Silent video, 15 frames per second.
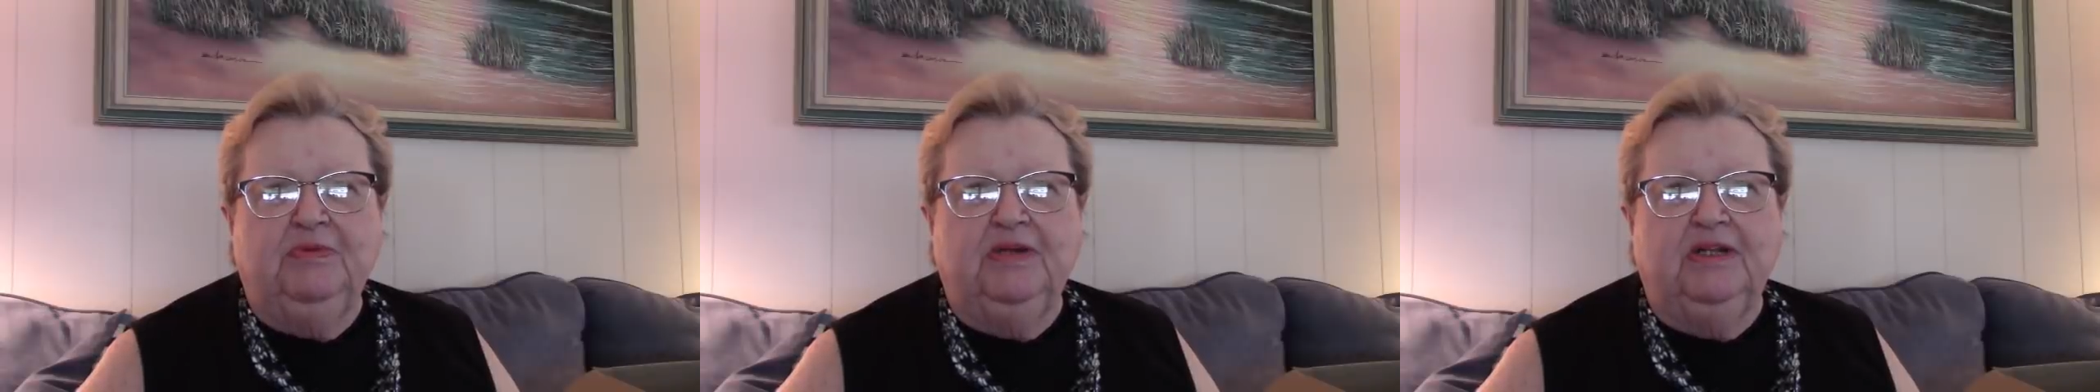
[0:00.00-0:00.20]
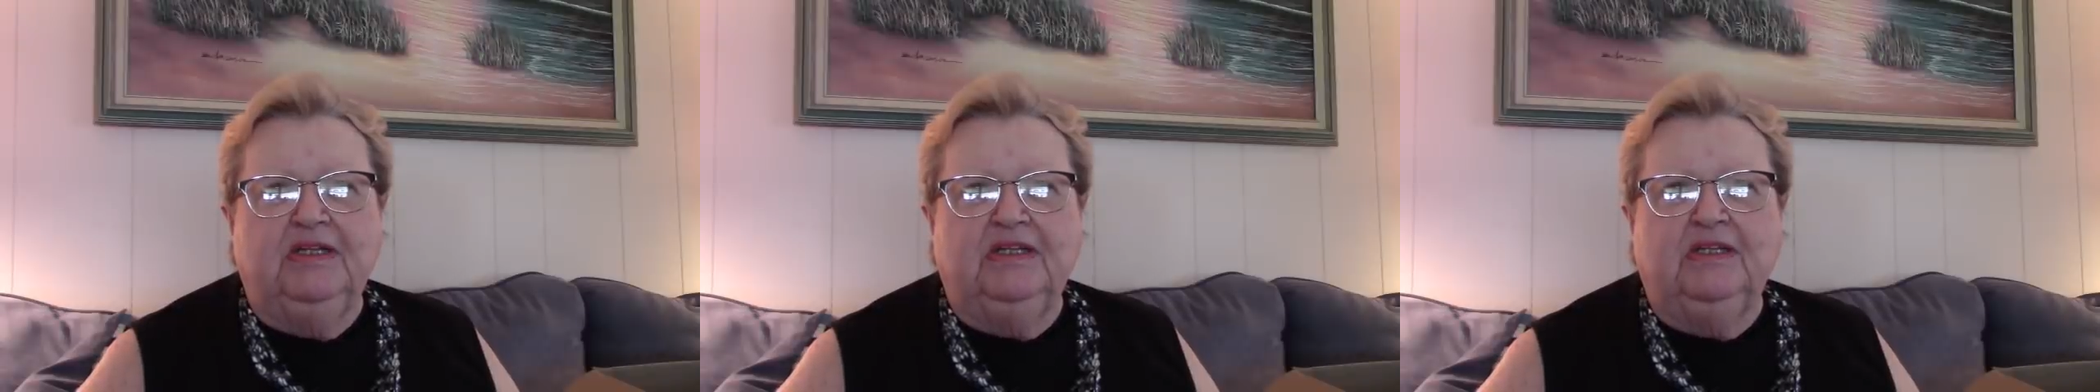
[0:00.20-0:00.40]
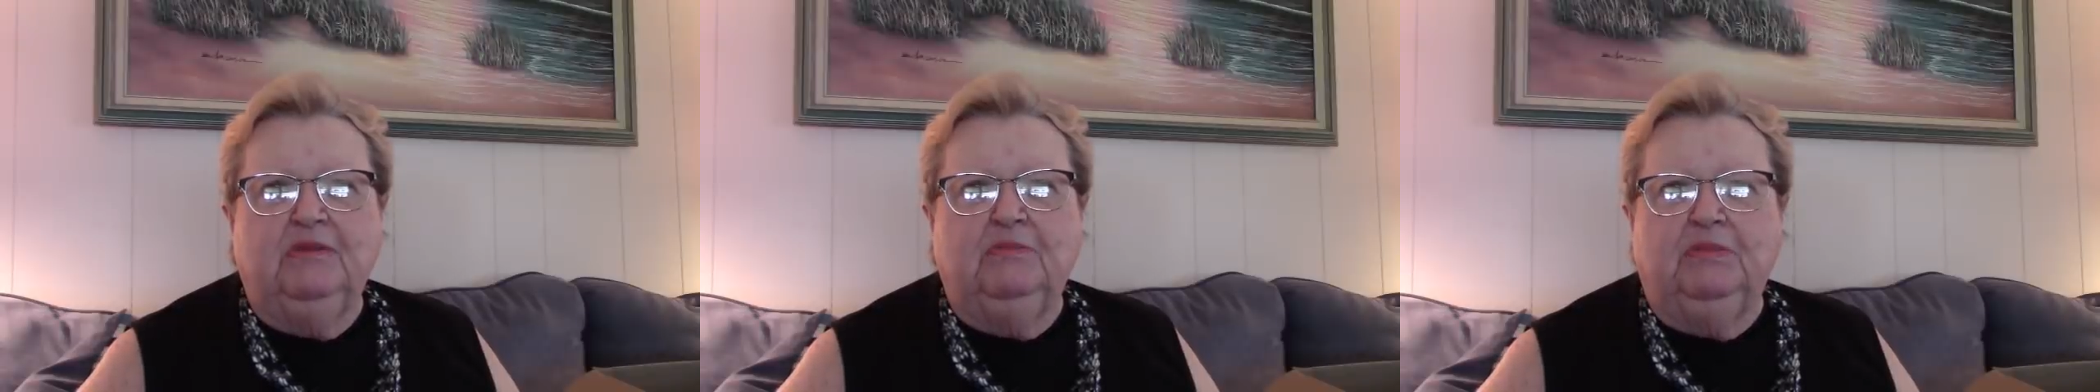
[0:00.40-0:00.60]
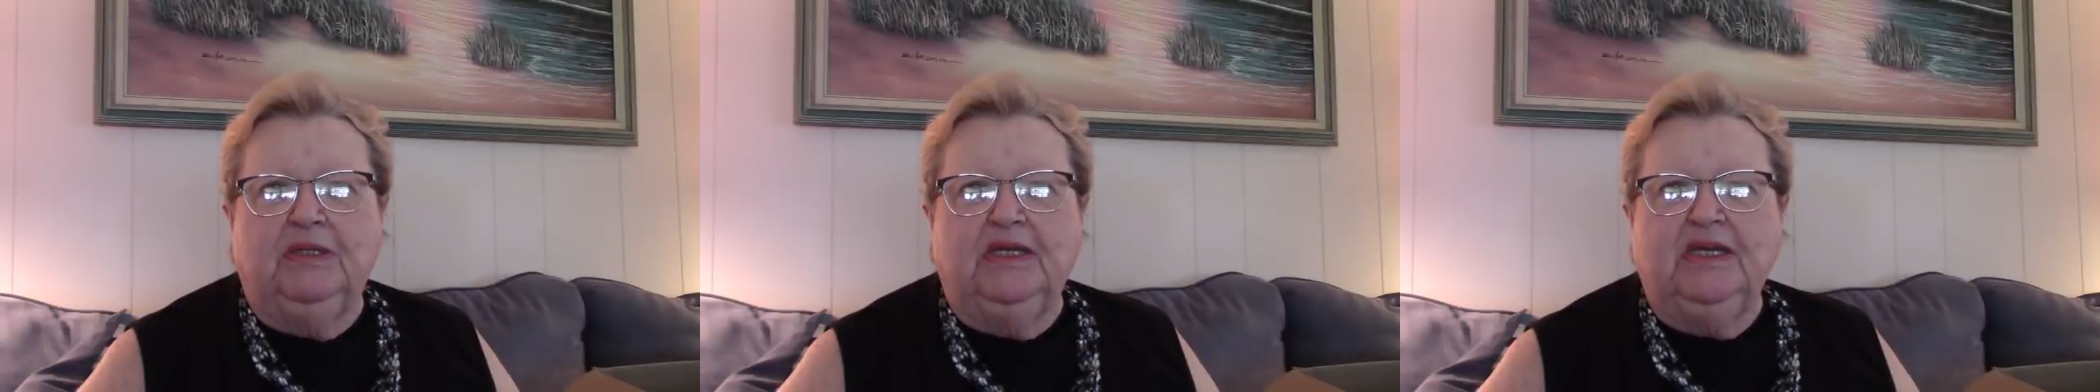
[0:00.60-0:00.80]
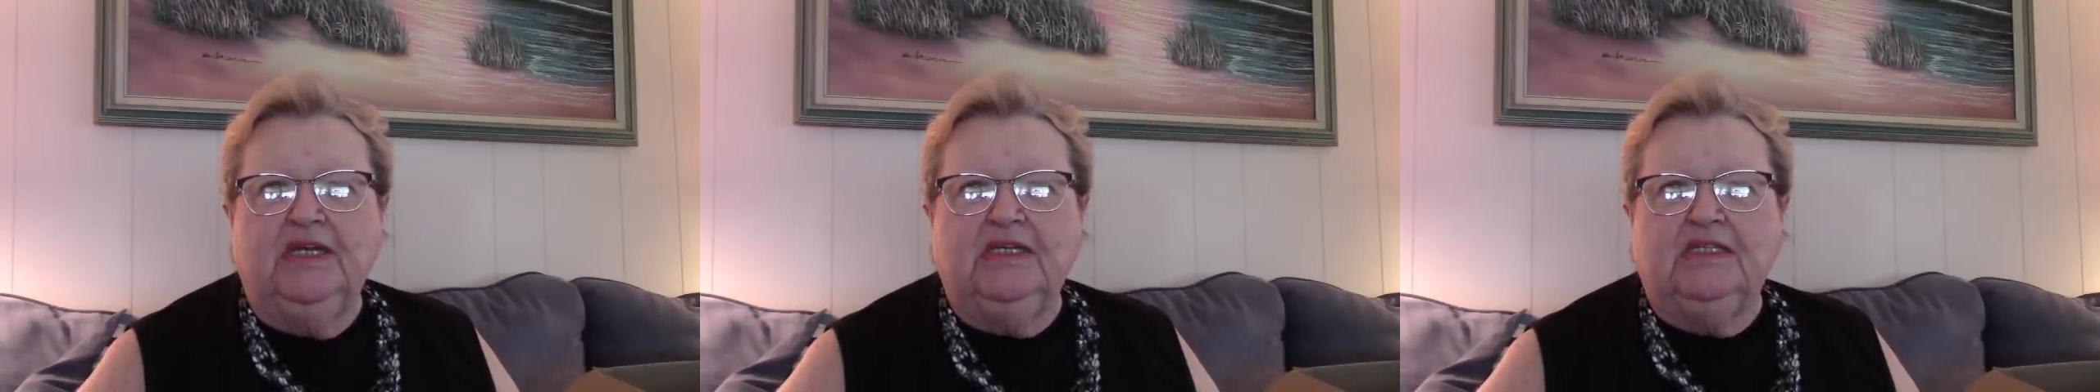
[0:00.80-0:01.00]
put a little
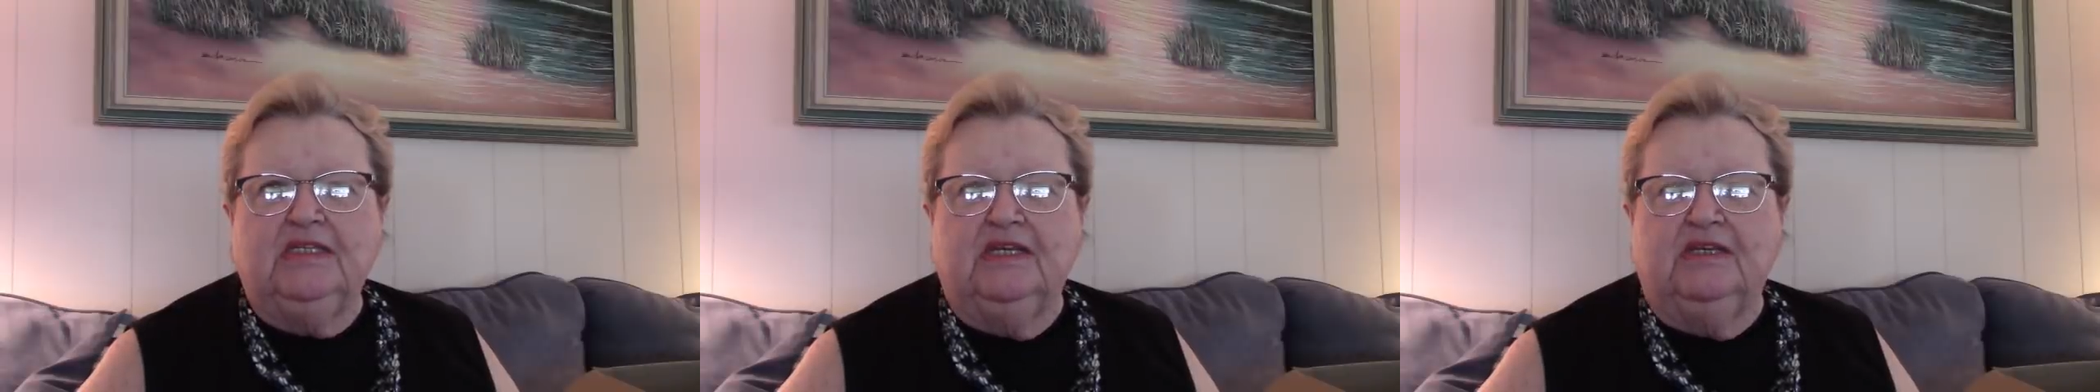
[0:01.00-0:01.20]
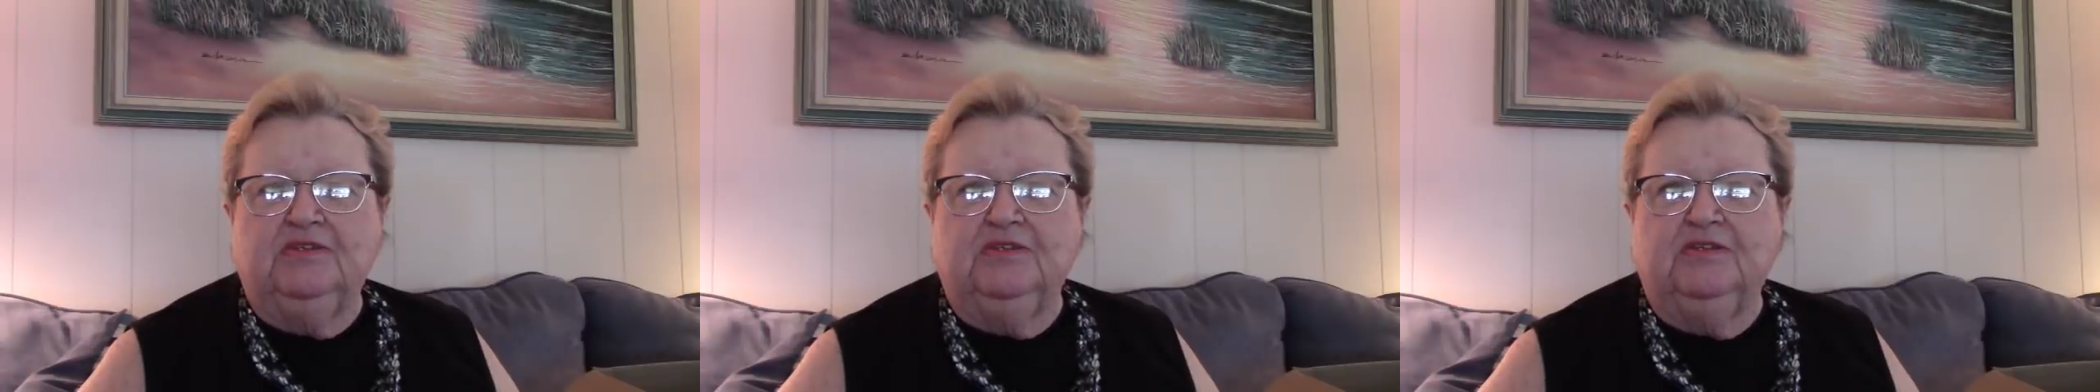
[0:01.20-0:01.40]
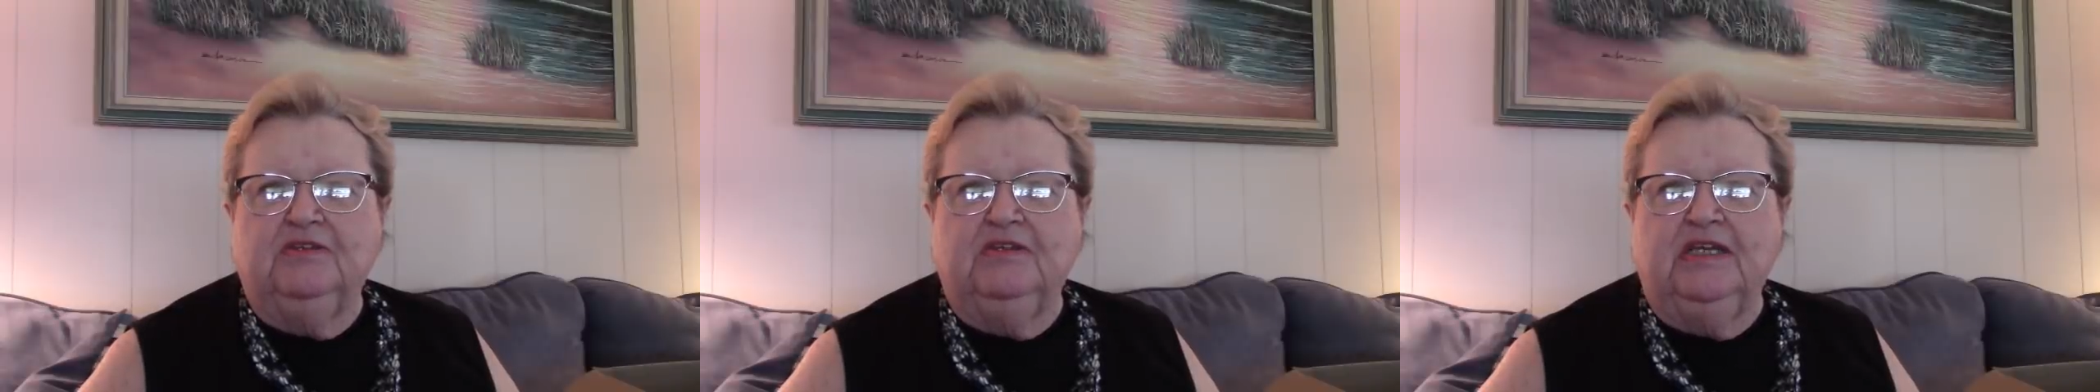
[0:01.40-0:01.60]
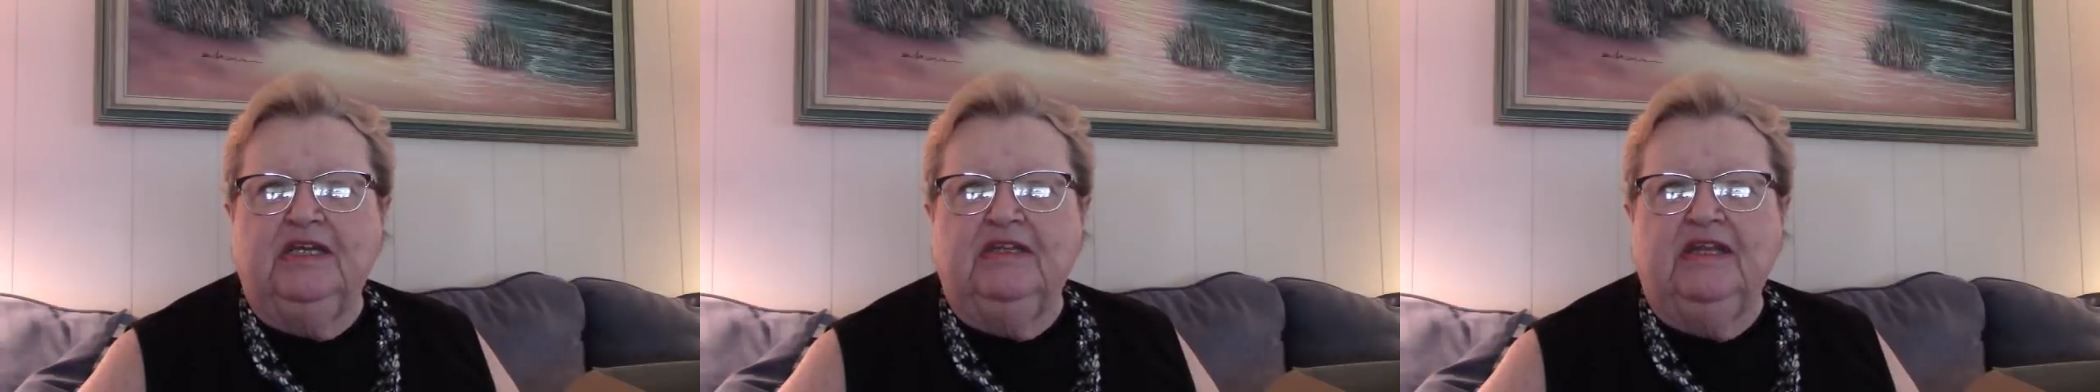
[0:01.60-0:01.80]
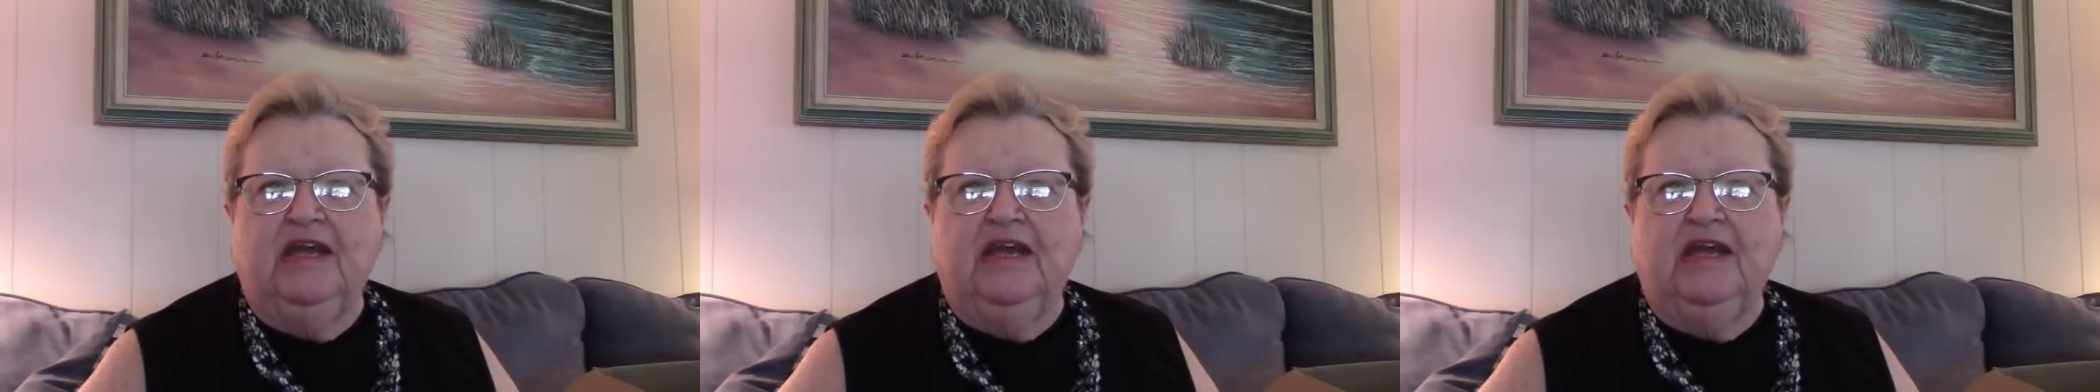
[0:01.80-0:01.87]
blingy center in